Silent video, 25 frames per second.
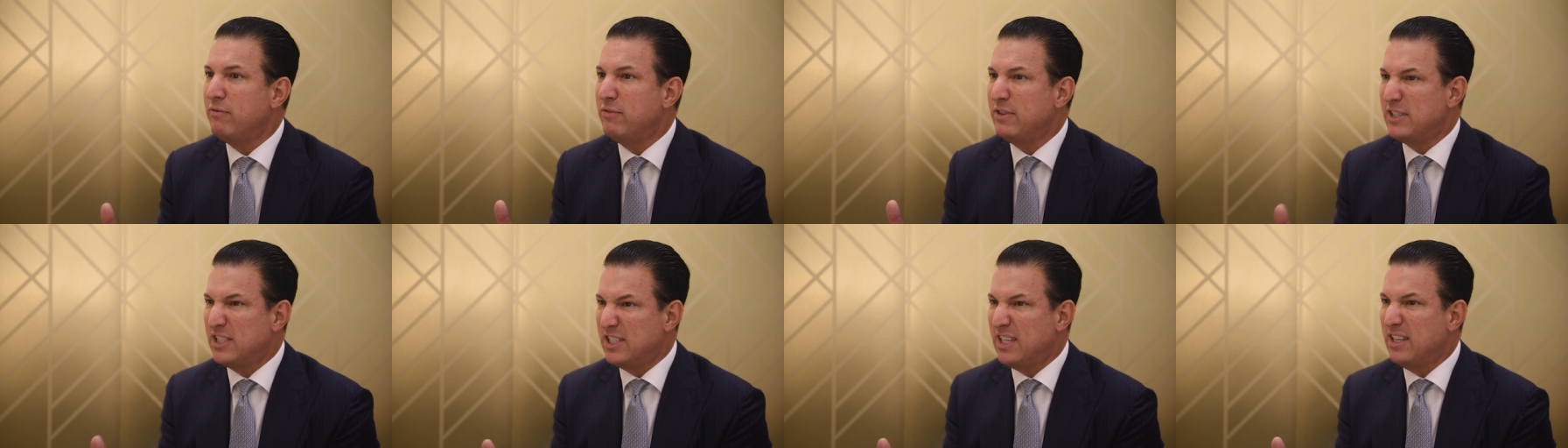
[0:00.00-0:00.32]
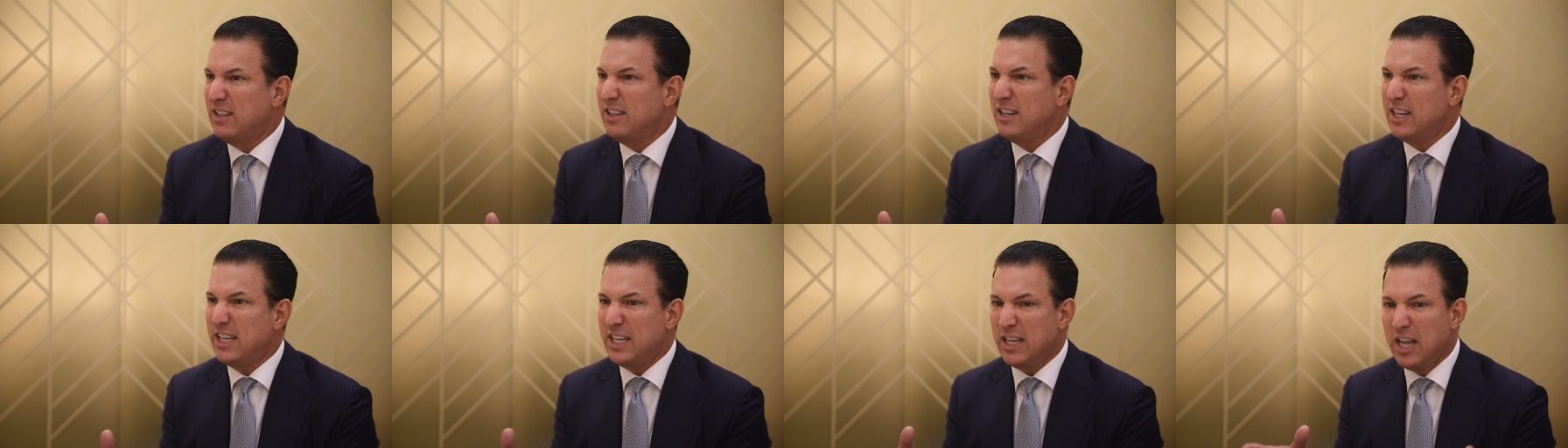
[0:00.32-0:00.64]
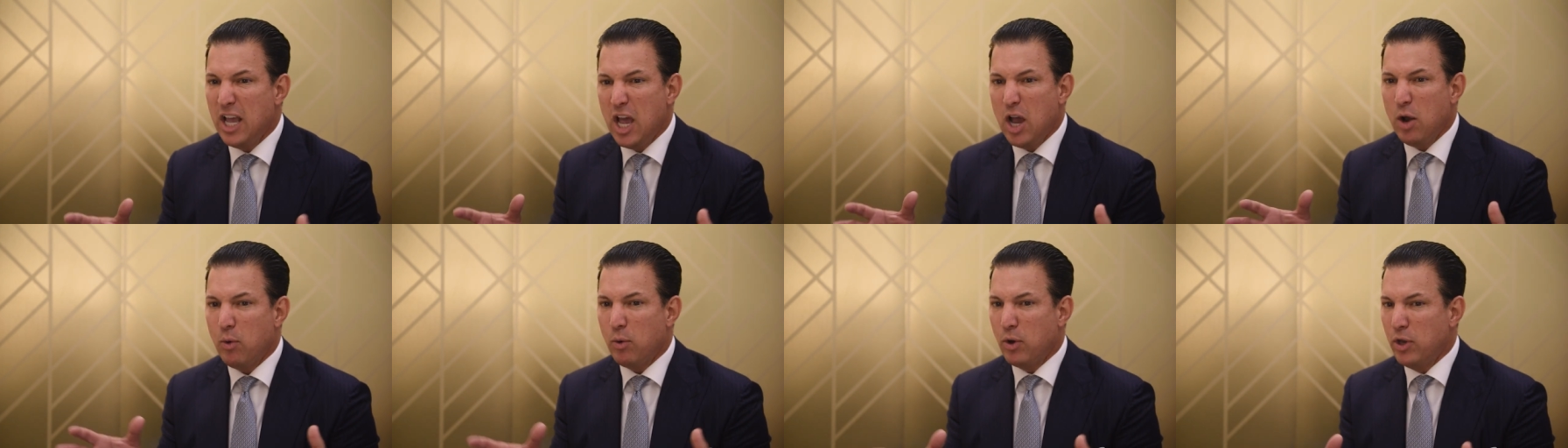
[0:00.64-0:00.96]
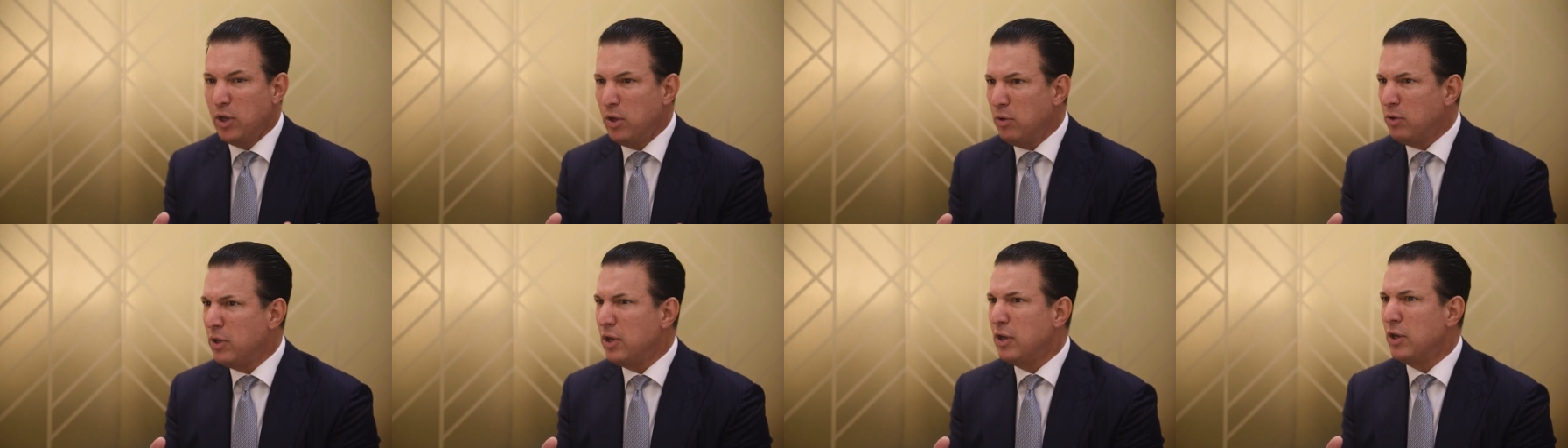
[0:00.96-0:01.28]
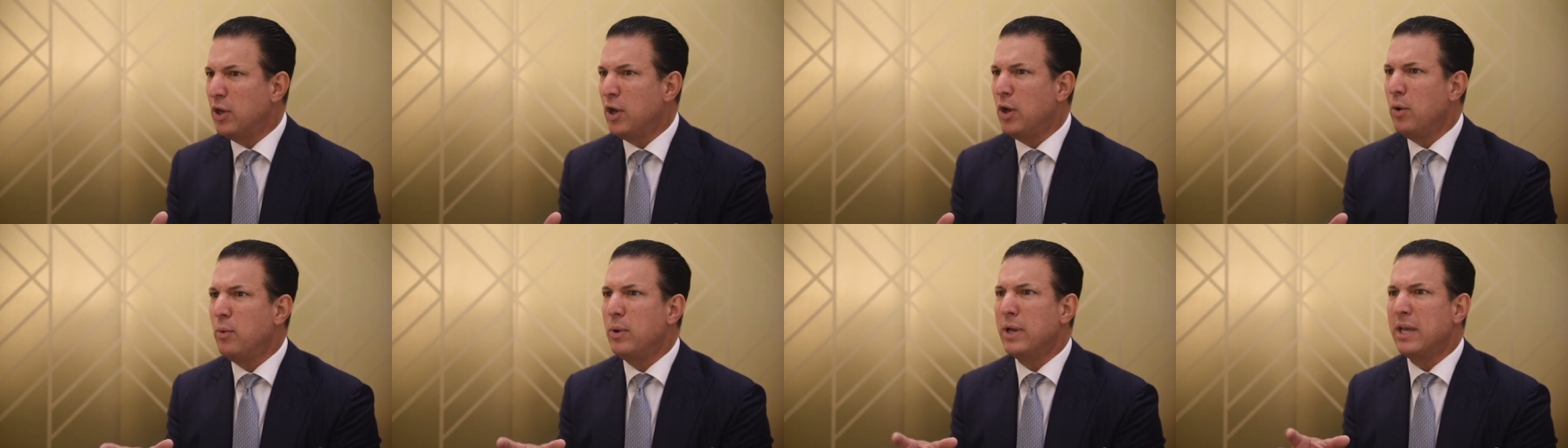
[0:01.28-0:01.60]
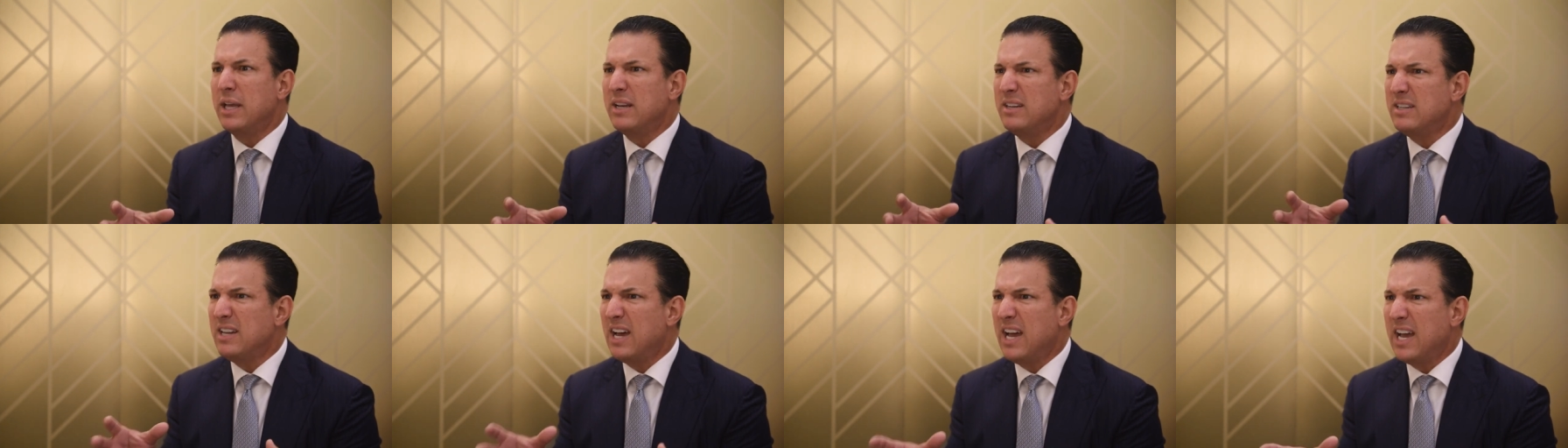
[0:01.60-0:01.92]
facility where you can go and
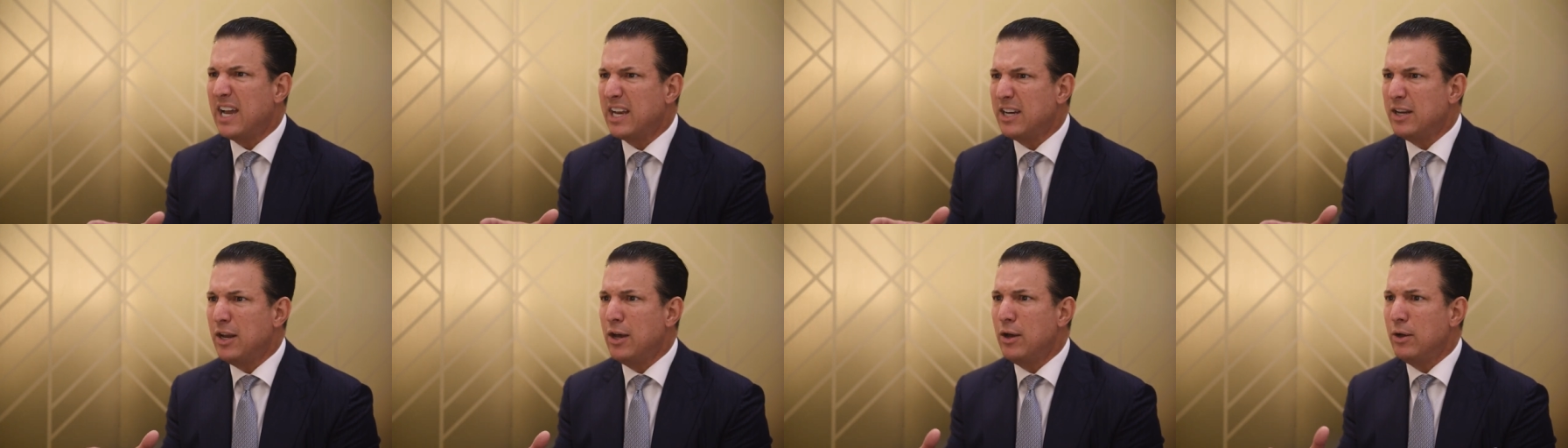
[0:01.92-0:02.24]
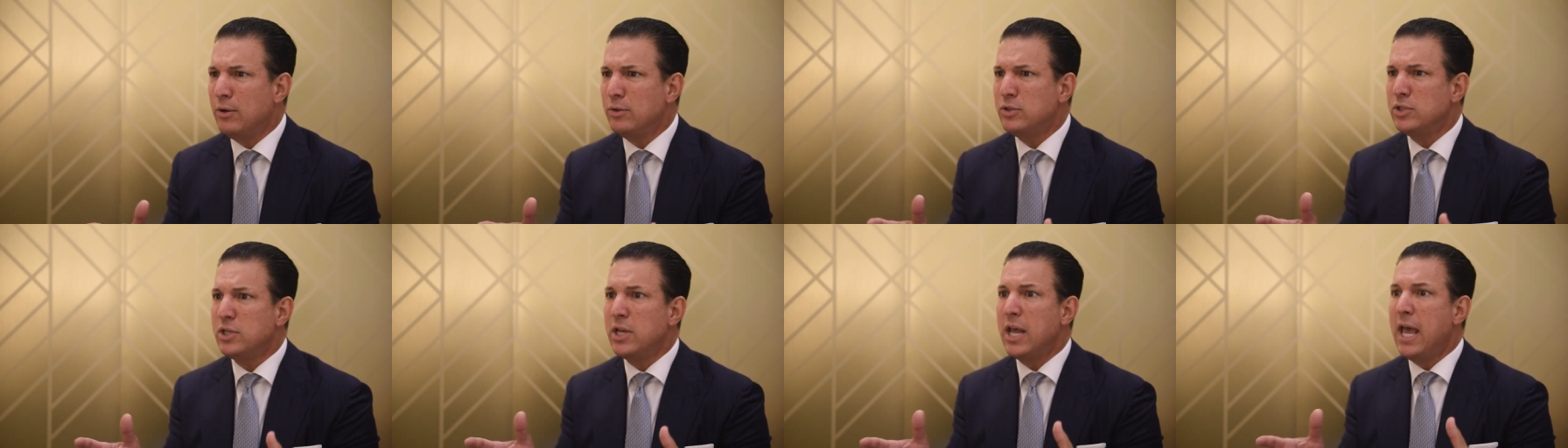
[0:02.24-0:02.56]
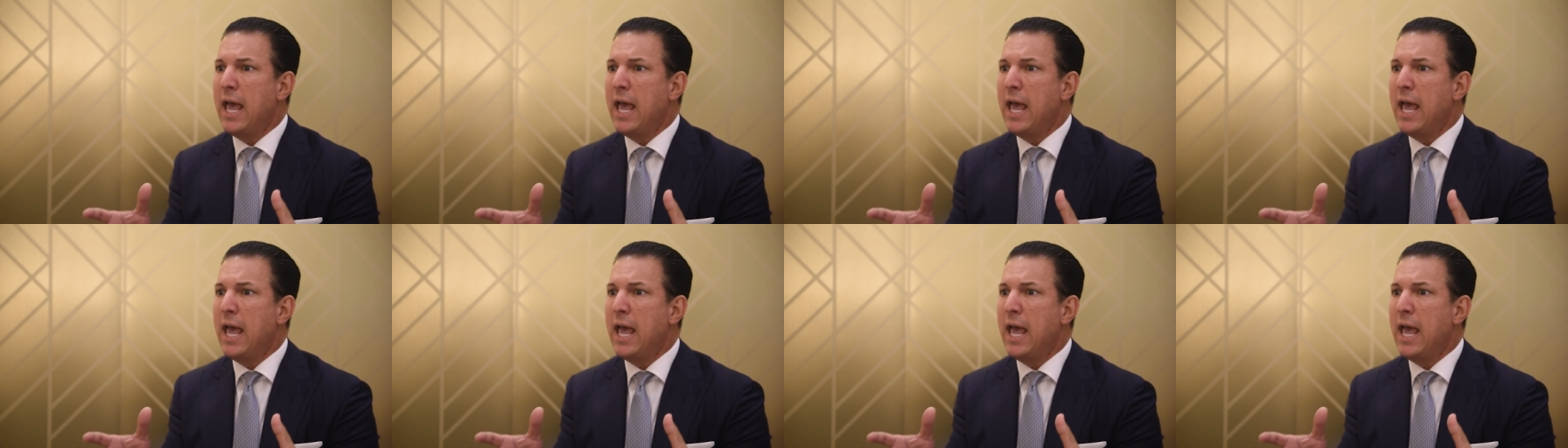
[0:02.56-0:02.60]
get diagnosed